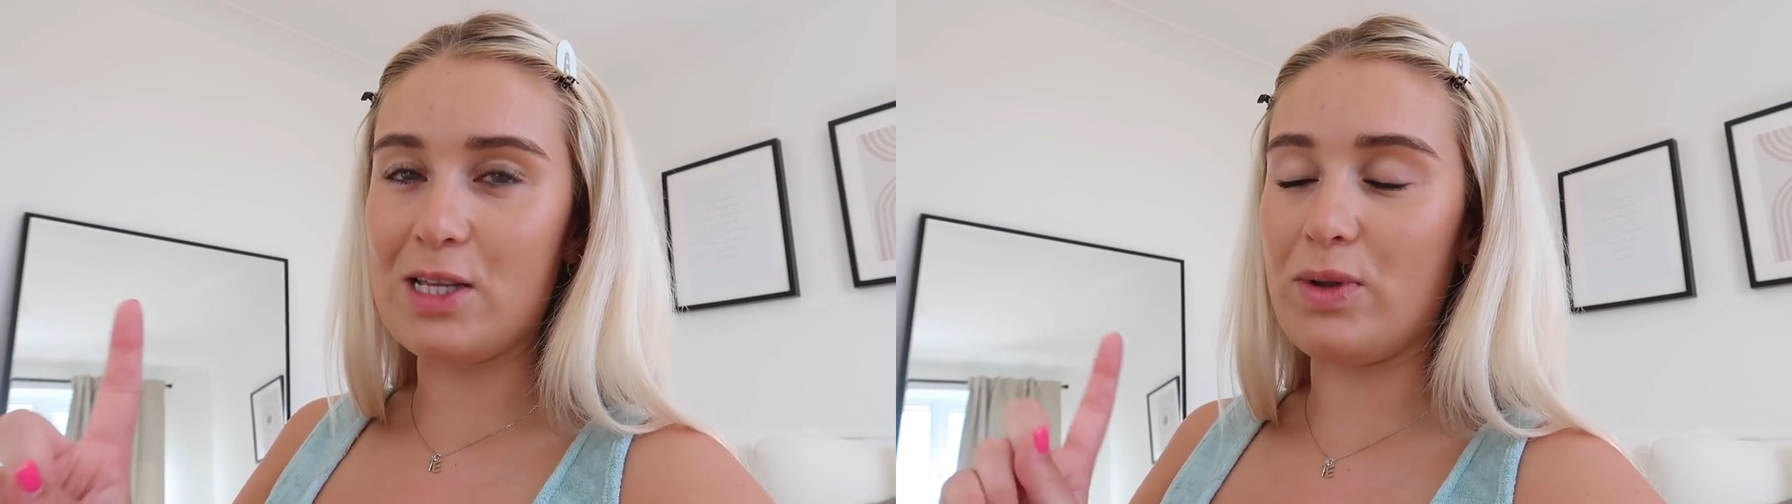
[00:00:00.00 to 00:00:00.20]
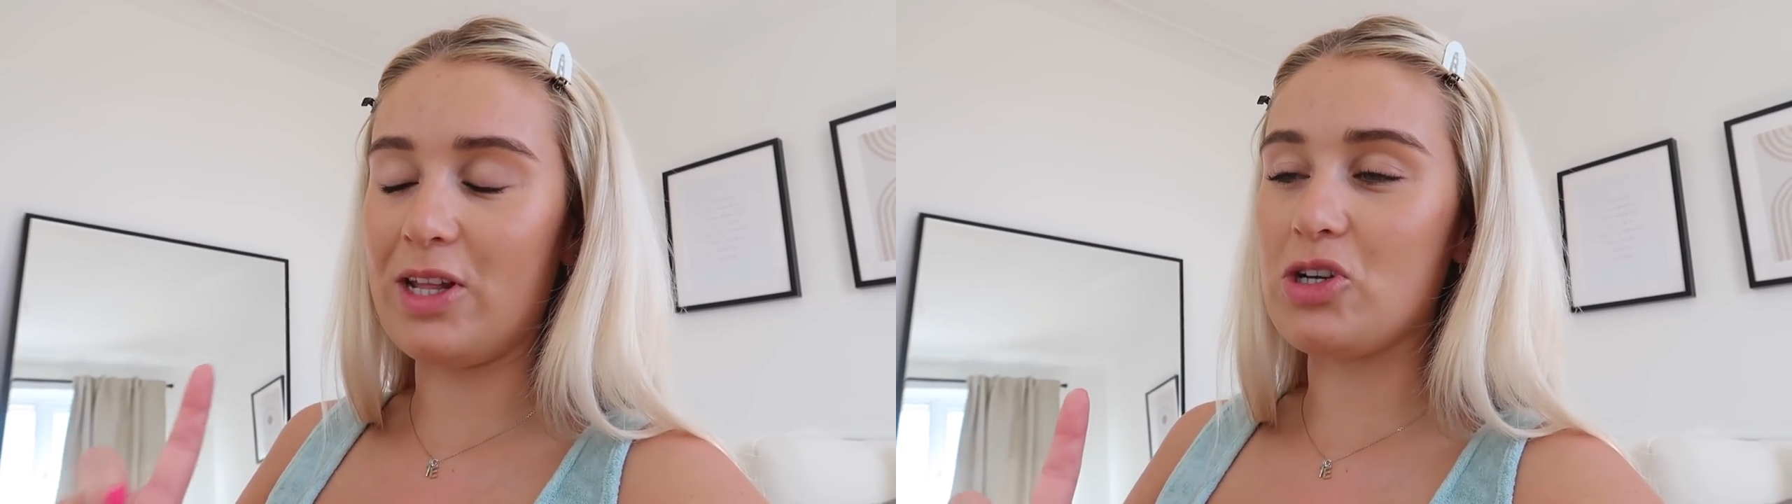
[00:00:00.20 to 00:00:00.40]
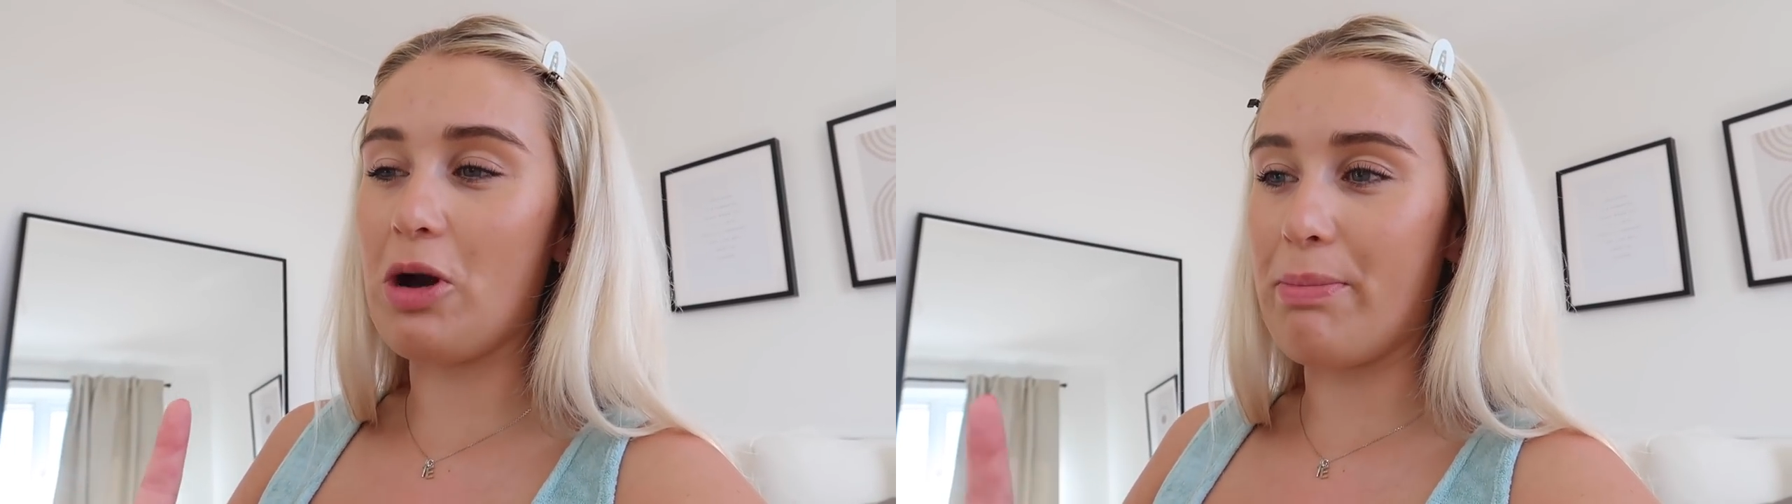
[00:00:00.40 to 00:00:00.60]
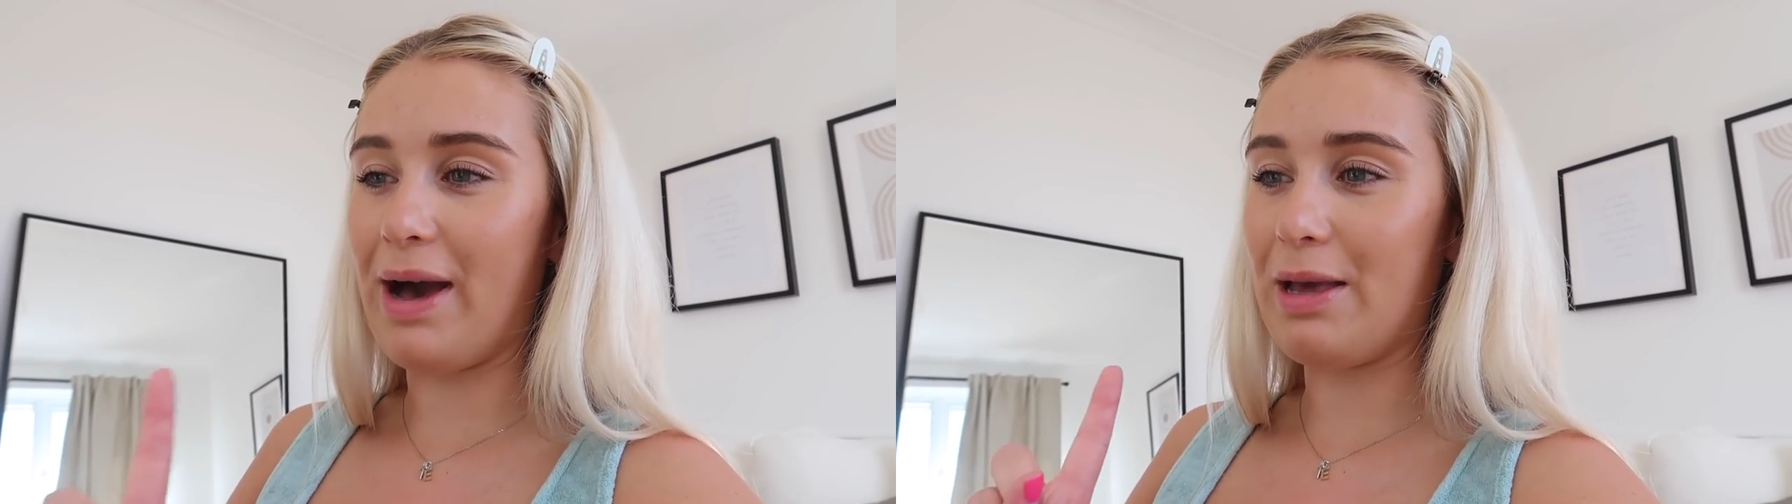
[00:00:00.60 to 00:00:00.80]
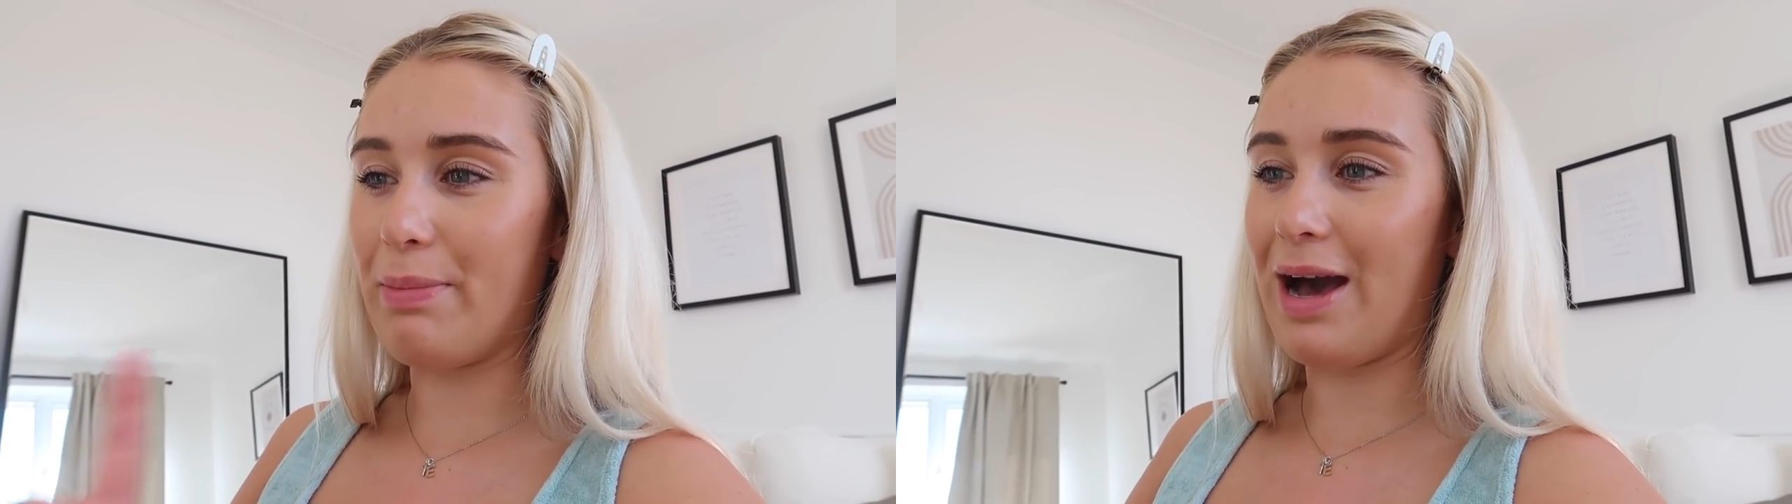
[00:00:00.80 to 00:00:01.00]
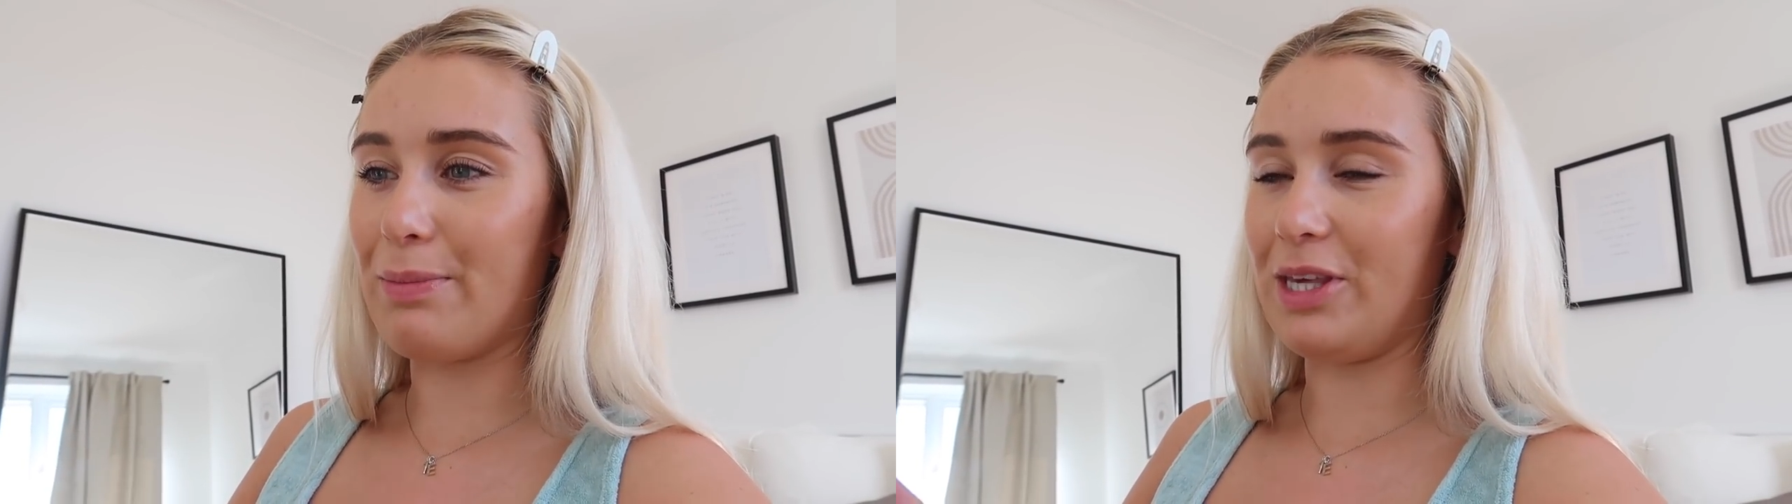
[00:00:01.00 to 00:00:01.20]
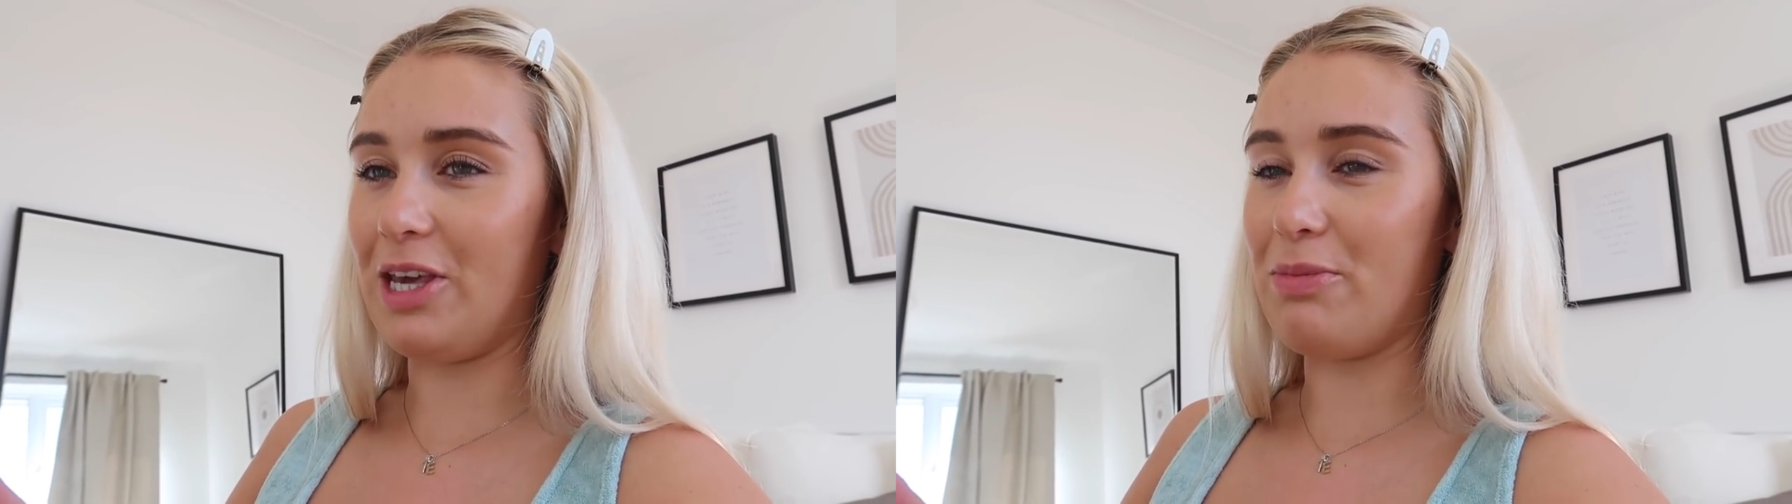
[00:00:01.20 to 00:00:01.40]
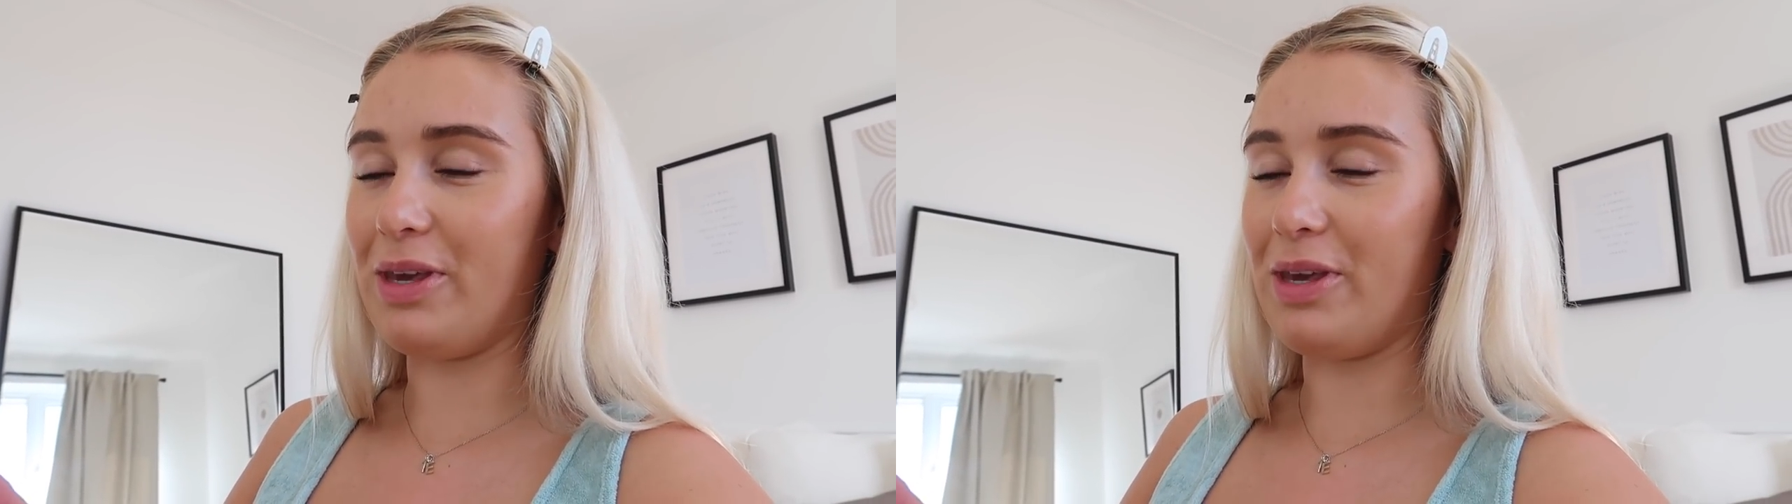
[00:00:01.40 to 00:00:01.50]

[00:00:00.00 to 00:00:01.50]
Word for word: is we need to go and buy a barbecue.